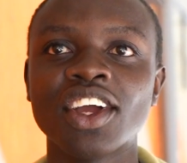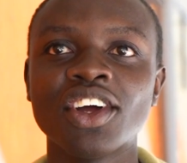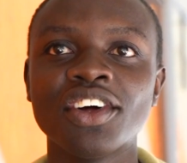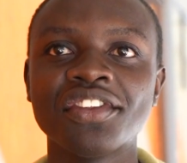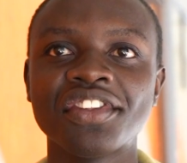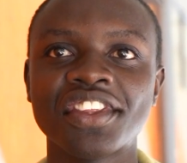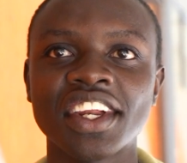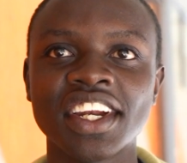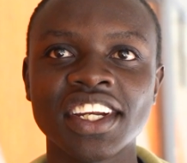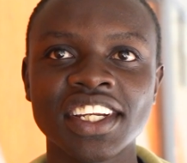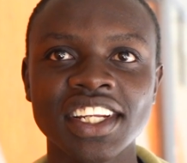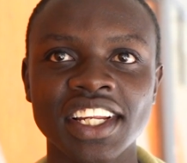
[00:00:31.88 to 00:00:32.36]

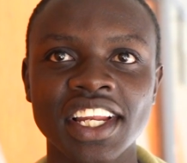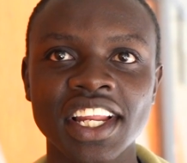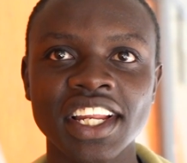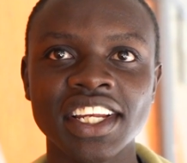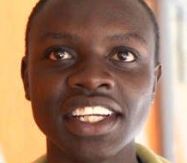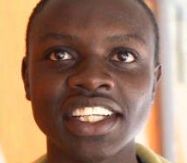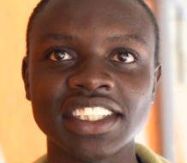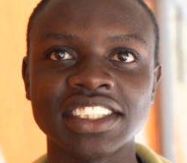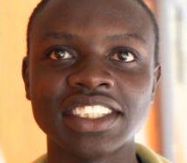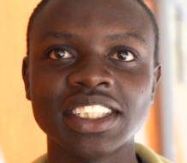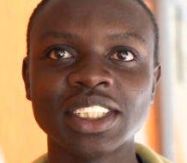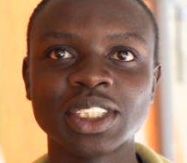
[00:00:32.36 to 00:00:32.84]
got
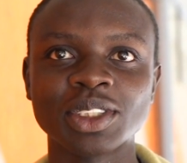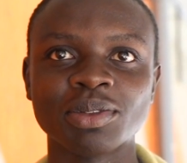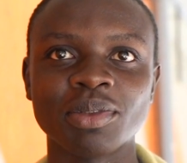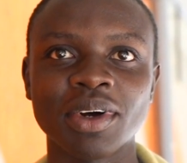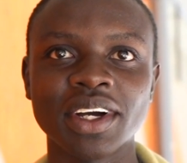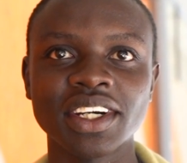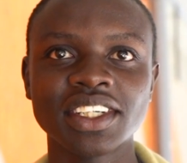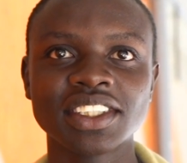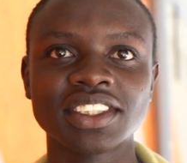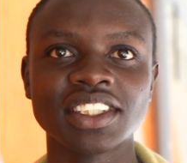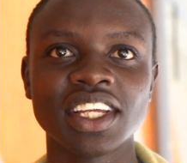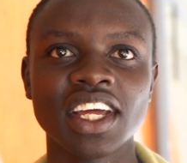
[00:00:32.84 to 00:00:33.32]
306
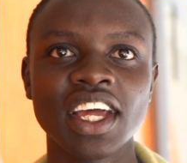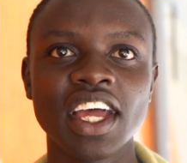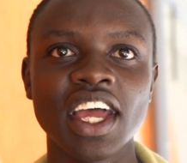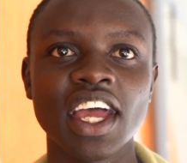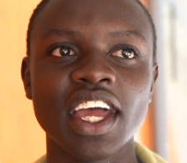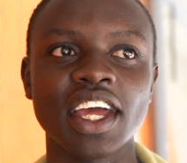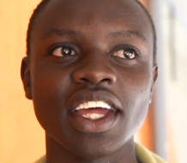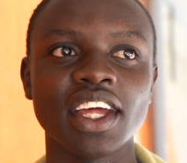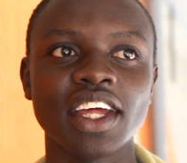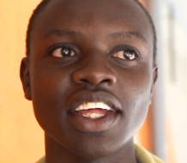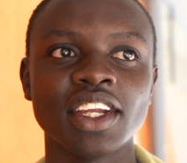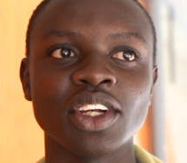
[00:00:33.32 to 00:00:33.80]
marks
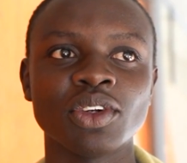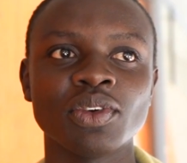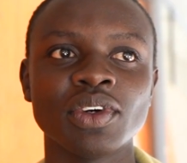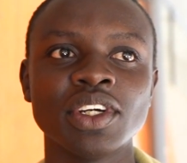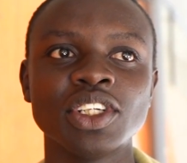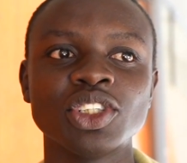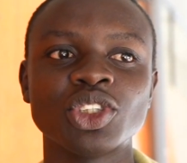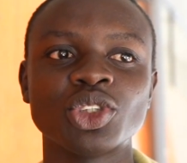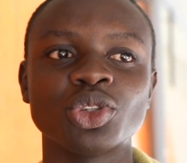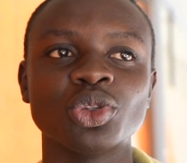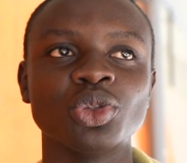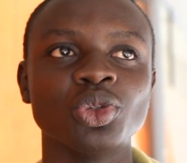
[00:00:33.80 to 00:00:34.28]
and
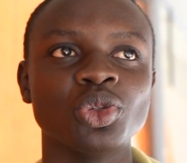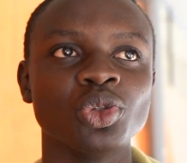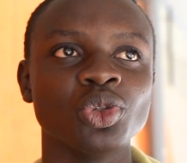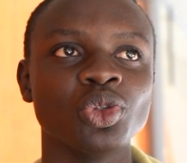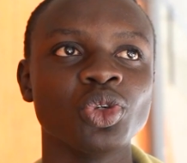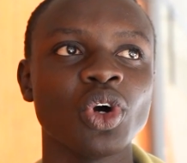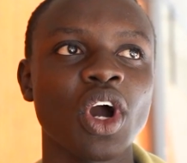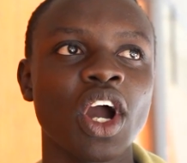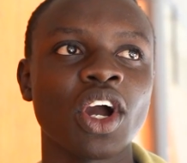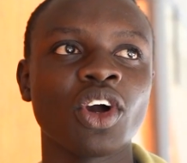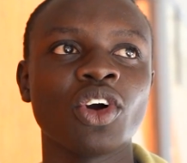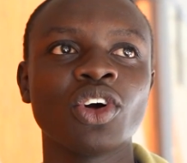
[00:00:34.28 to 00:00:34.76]
went to
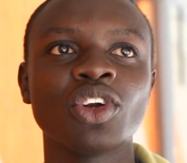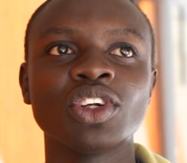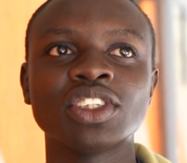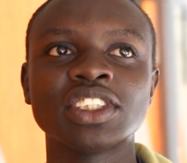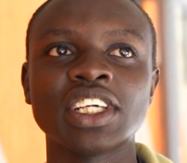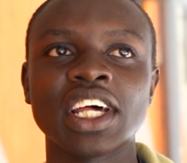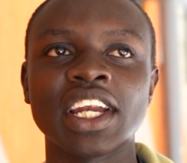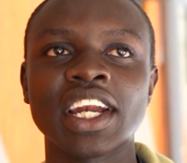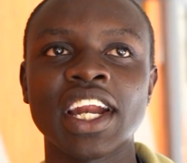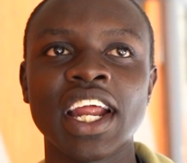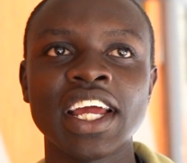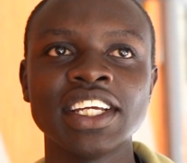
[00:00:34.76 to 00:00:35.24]

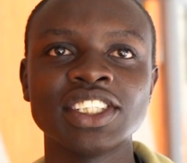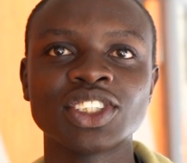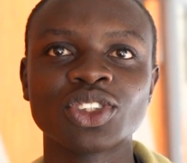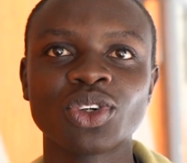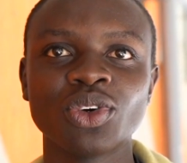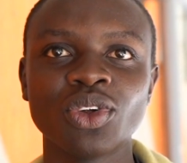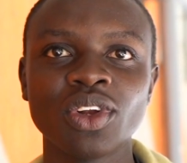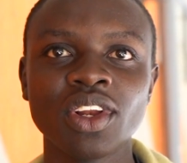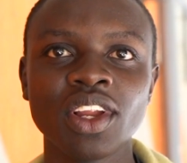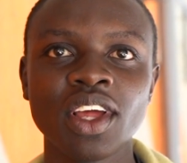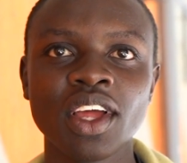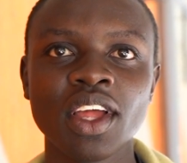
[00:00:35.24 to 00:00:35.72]
Agiire High
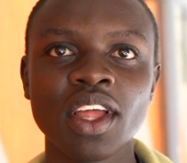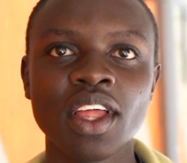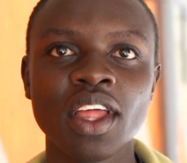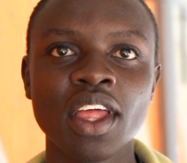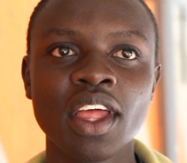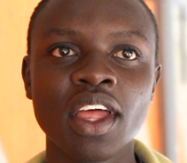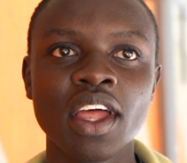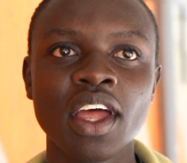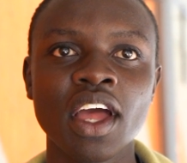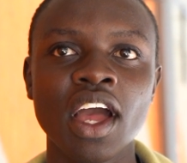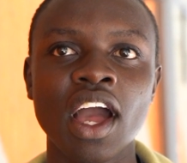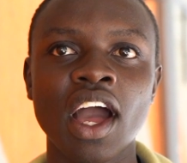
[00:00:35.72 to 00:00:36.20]
School
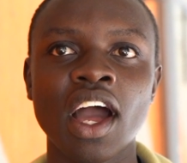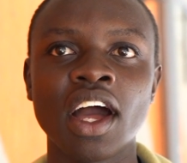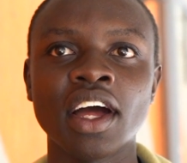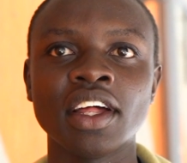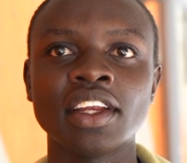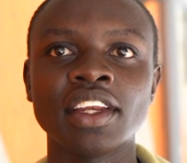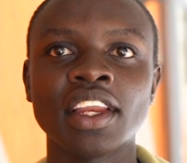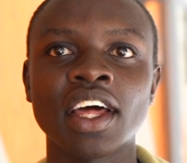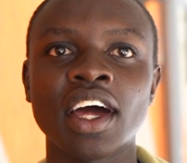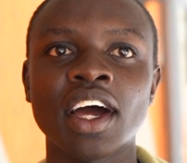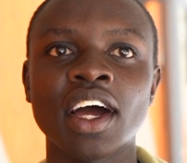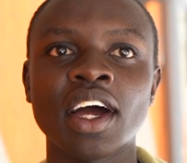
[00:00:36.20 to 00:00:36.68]

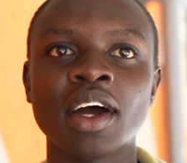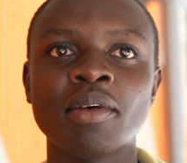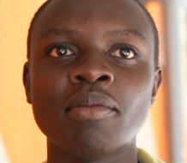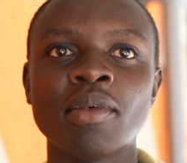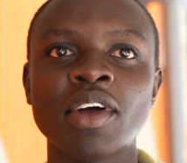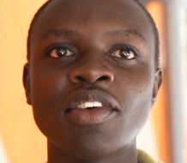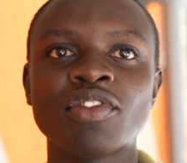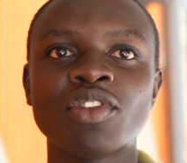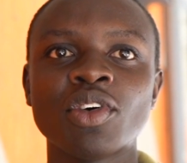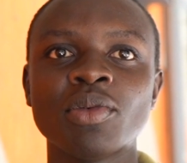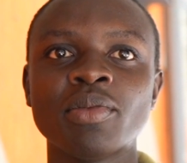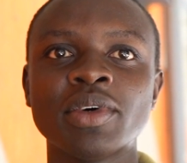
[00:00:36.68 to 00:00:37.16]
and
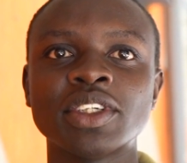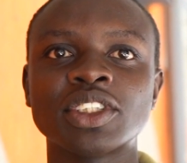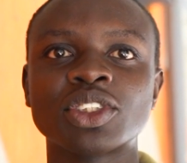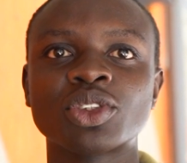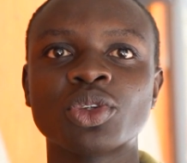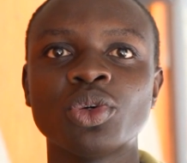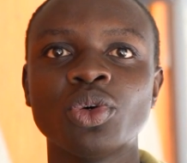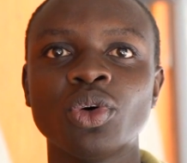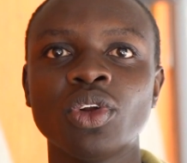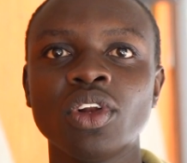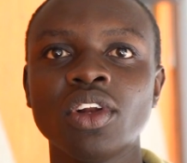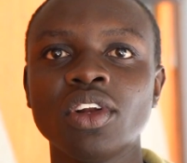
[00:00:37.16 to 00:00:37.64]
my former
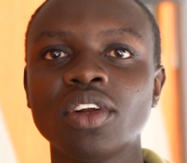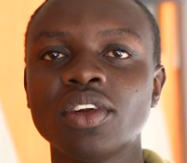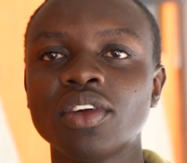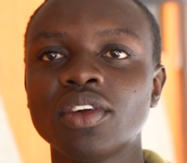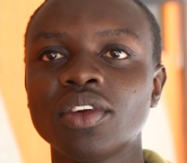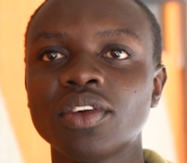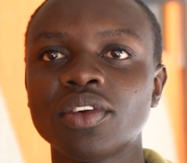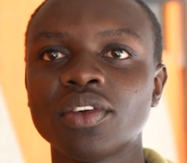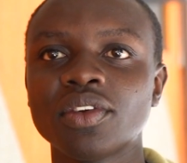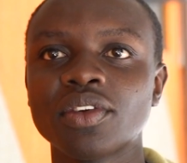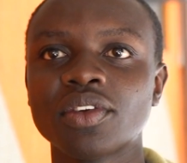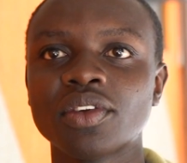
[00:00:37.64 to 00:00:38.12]
school,
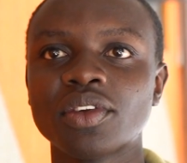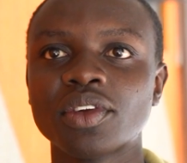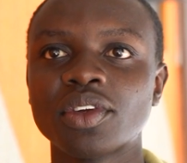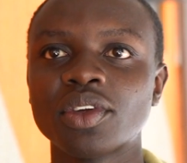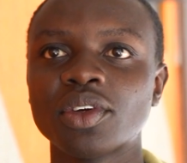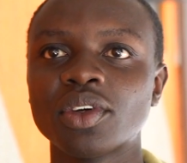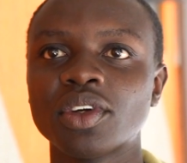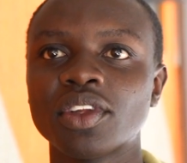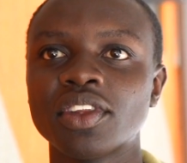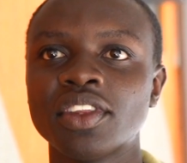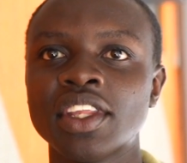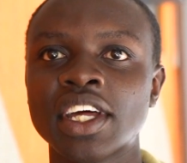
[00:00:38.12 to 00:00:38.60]

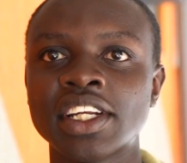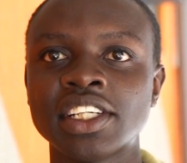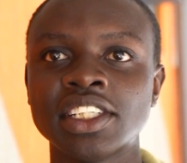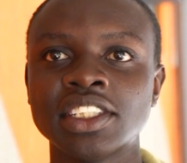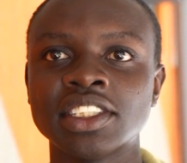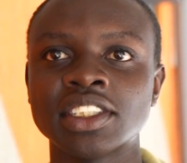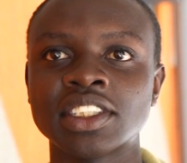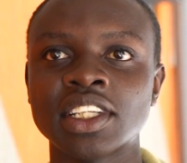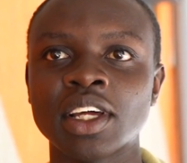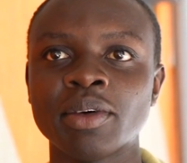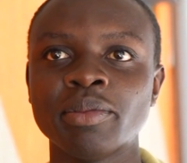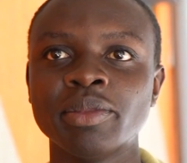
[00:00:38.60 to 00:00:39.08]
that
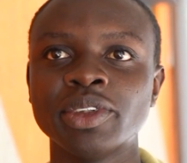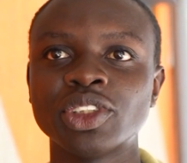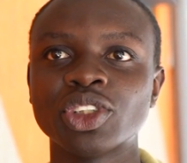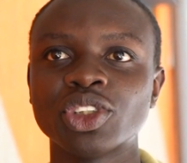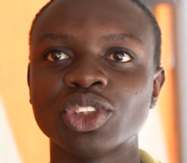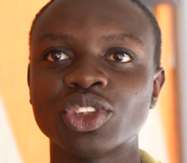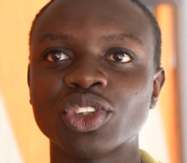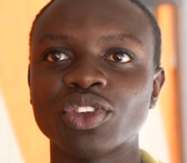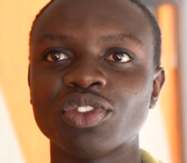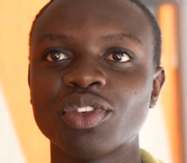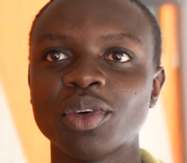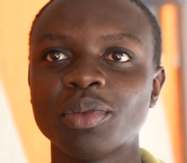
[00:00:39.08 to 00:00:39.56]
is the
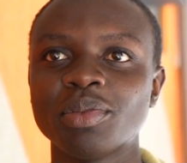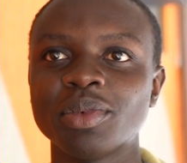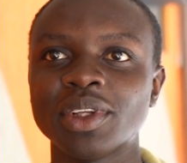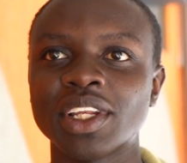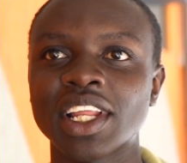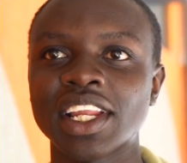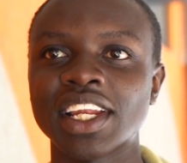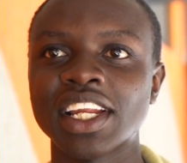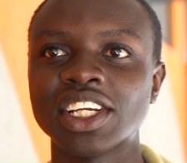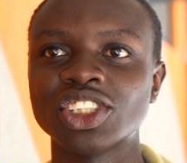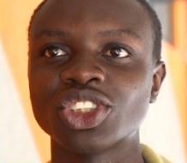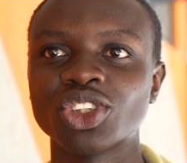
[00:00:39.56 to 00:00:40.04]
Missions of Hope
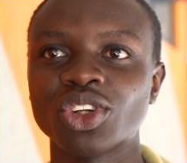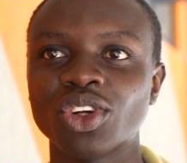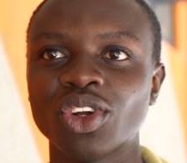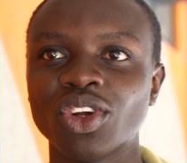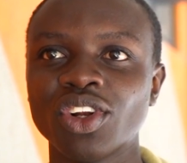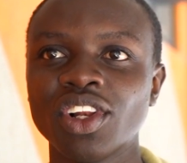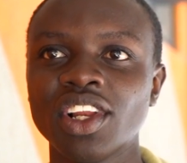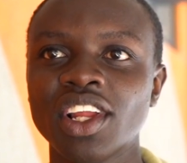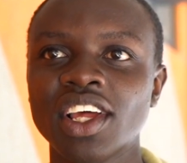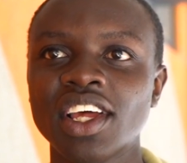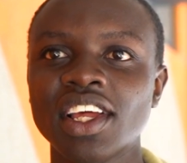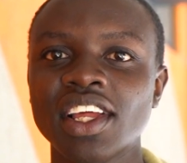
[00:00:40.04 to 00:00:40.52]

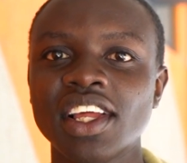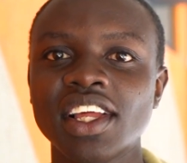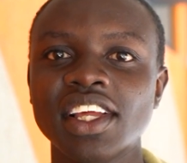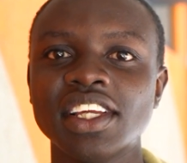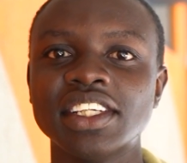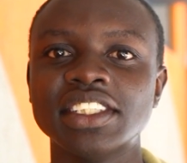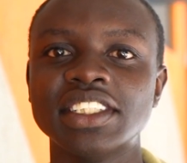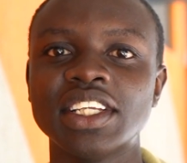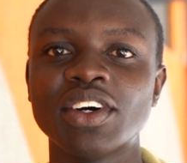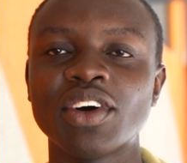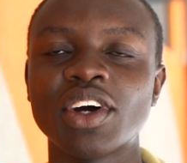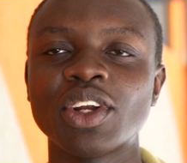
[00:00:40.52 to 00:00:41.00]
International,
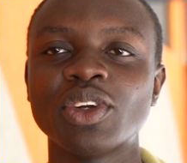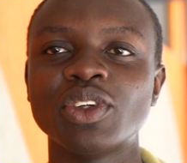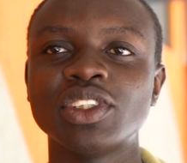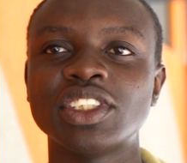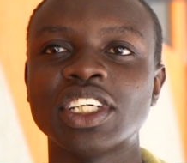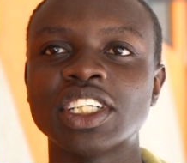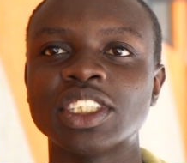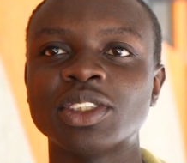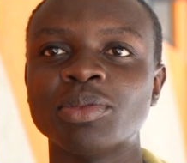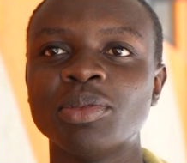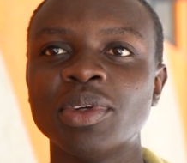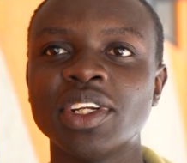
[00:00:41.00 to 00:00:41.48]
is the one
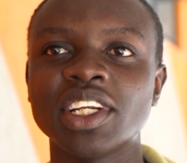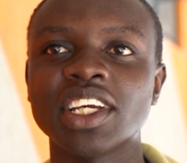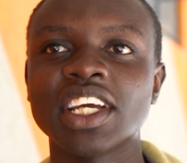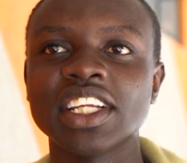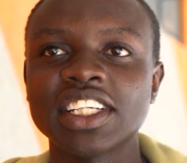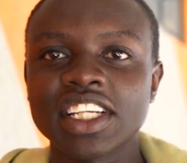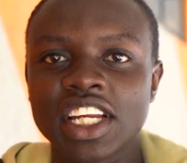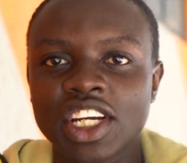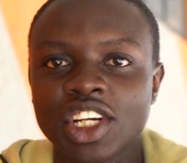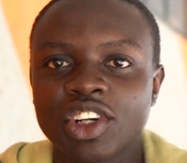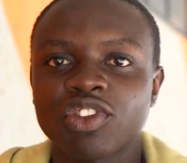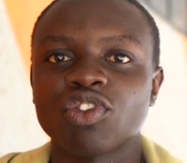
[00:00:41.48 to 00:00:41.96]
which has been
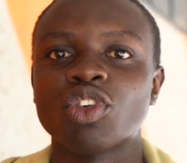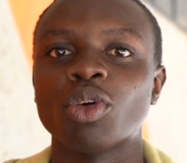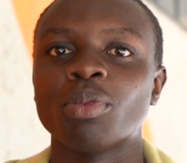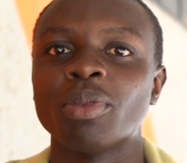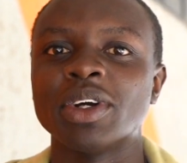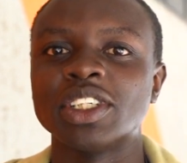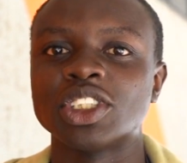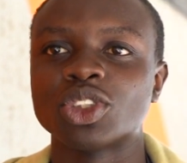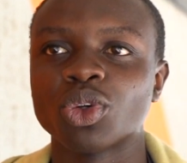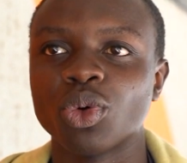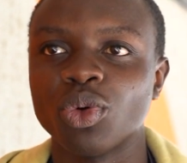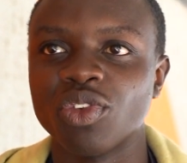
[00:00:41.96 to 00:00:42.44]
catering for
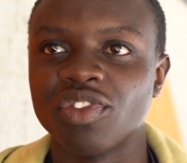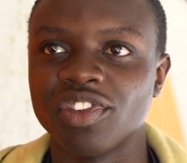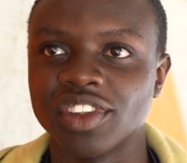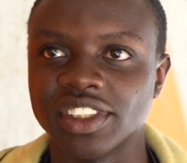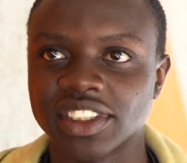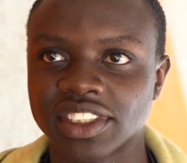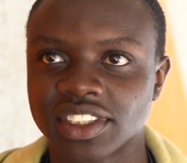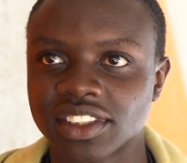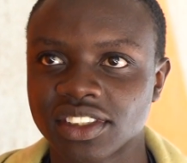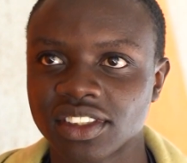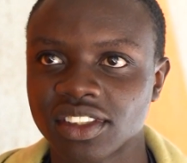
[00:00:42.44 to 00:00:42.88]
my school fees.